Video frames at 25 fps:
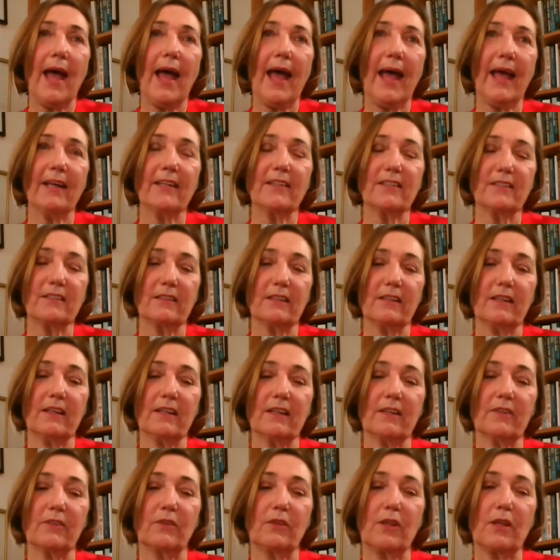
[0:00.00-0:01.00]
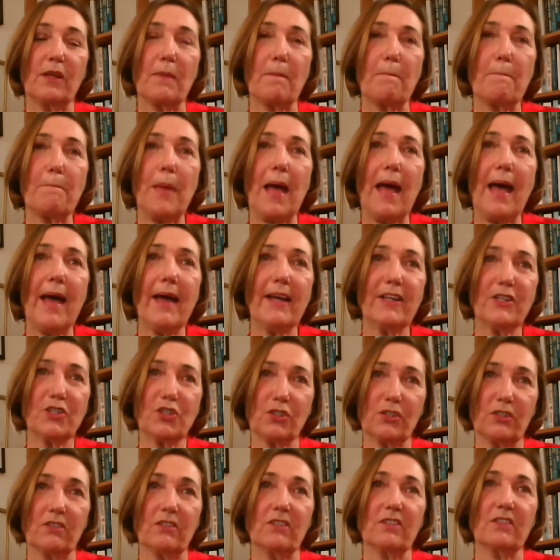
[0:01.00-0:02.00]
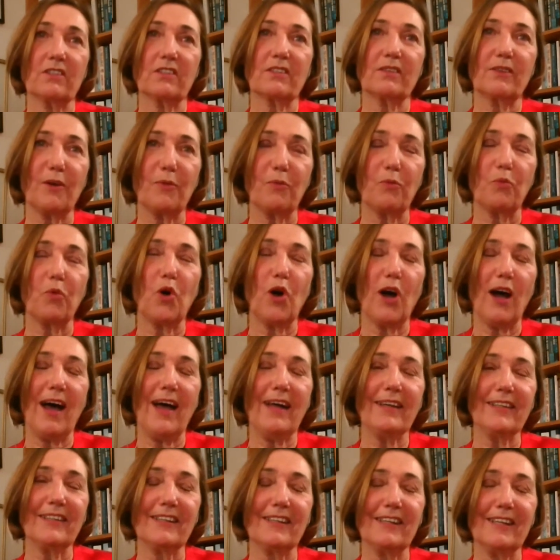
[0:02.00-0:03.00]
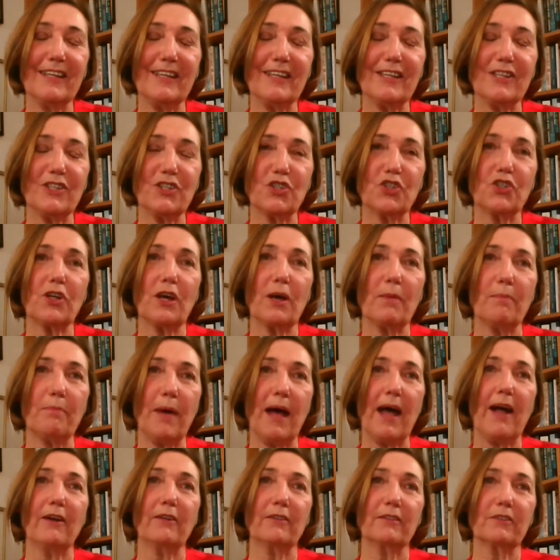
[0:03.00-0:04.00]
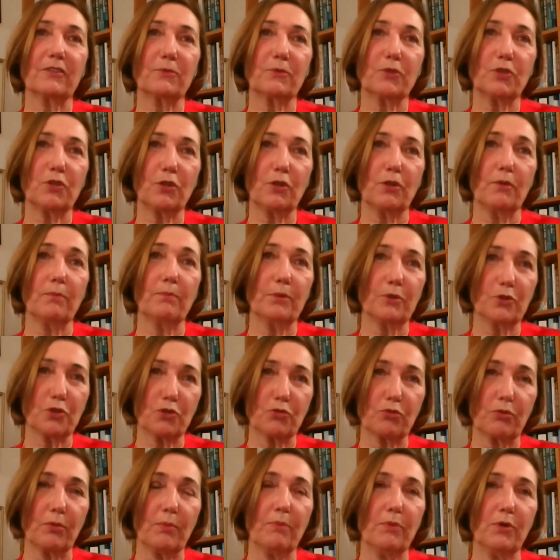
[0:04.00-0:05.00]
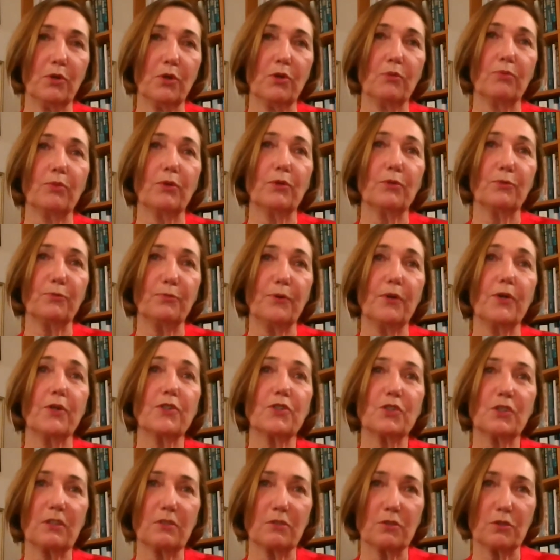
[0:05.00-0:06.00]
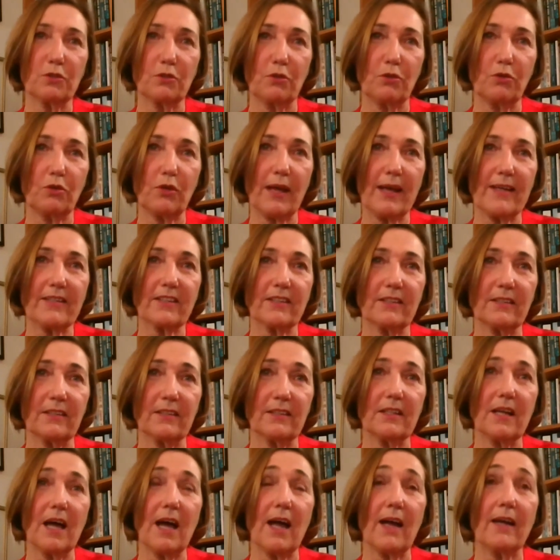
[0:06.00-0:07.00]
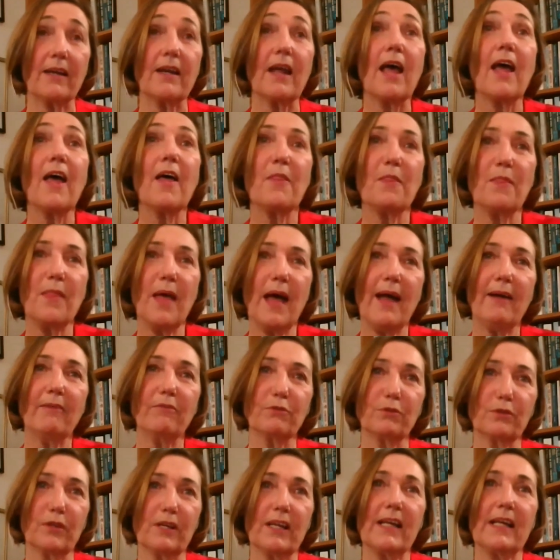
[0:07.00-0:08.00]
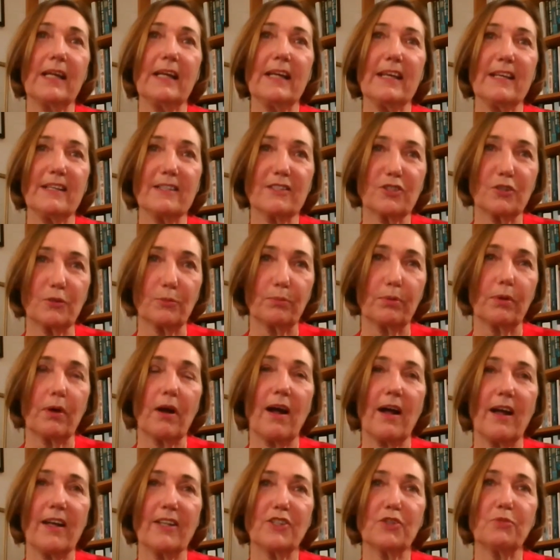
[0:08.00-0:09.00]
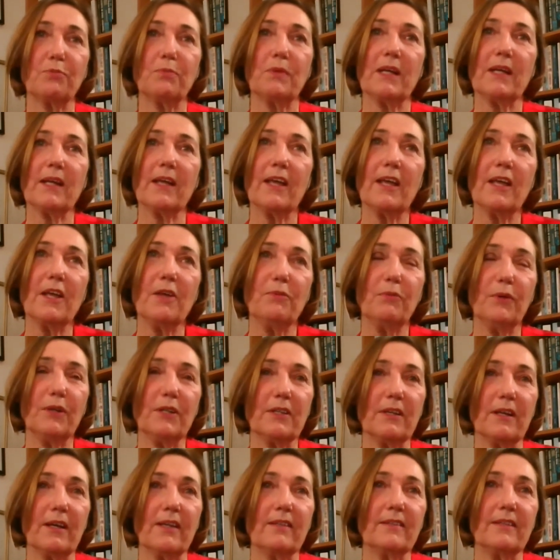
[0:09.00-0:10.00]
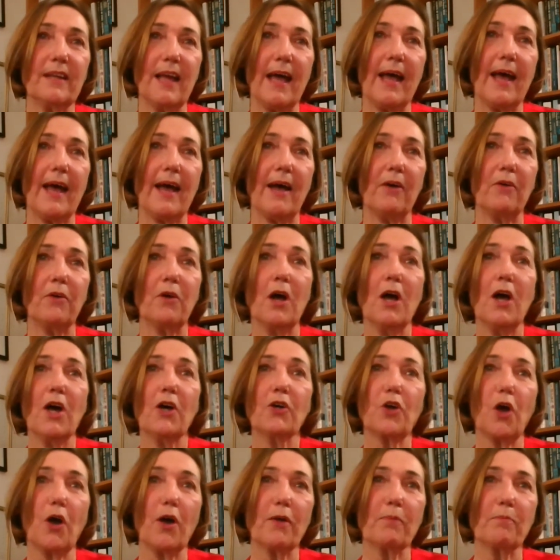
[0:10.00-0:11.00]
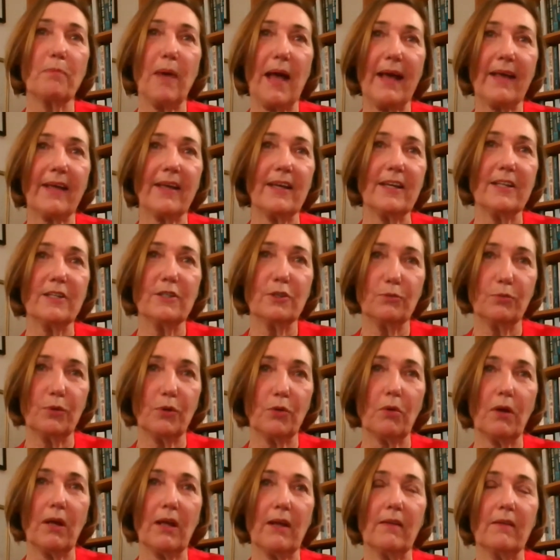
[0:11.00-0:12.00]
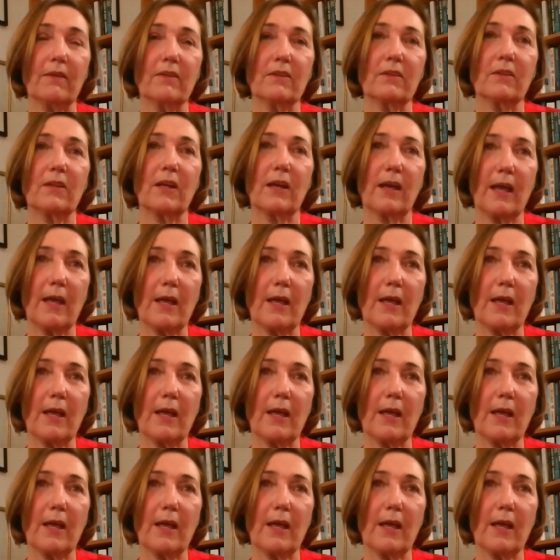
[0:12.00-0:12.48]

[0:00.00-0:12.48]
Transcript: And the passions that were unleashed about Turnbull's removal first in 2009, that really surprised me. Even now, going back interviewing the